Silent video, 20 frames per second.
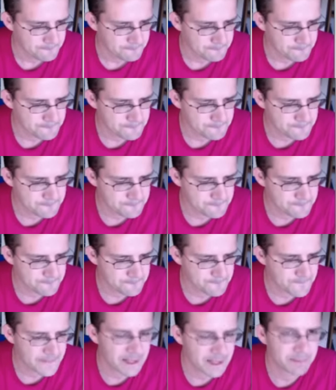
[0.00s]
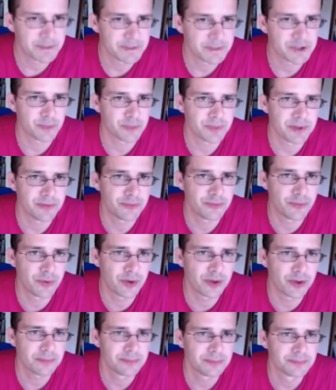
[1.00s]
Mm, bishop
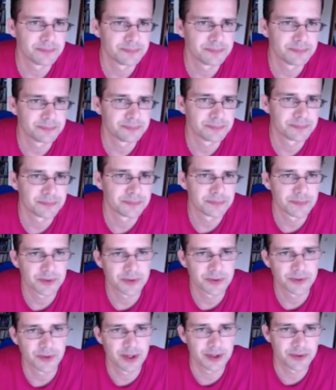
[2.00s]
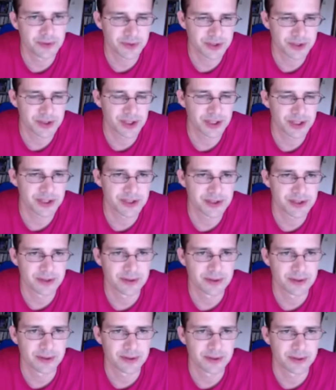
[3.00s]
e4, trying to exchange
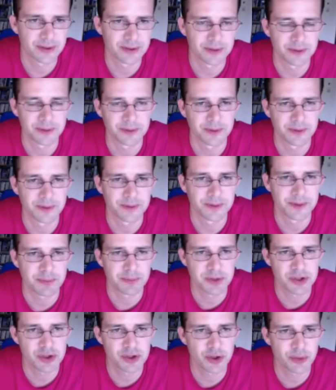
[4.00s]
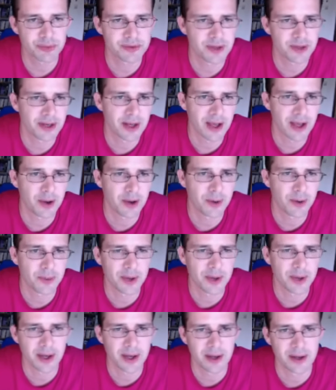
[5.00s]
uh, the bishops, and now
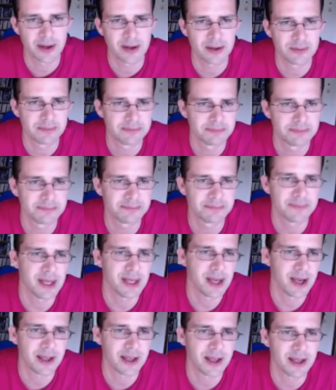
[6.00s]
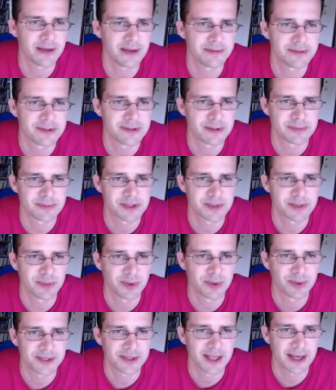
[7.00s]
uh, yeah, I have some
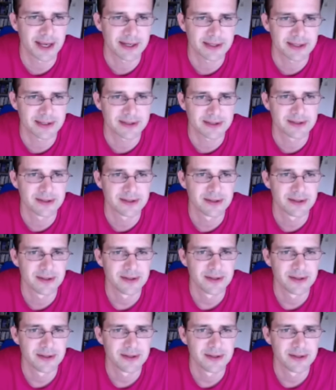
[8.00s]
small tactics.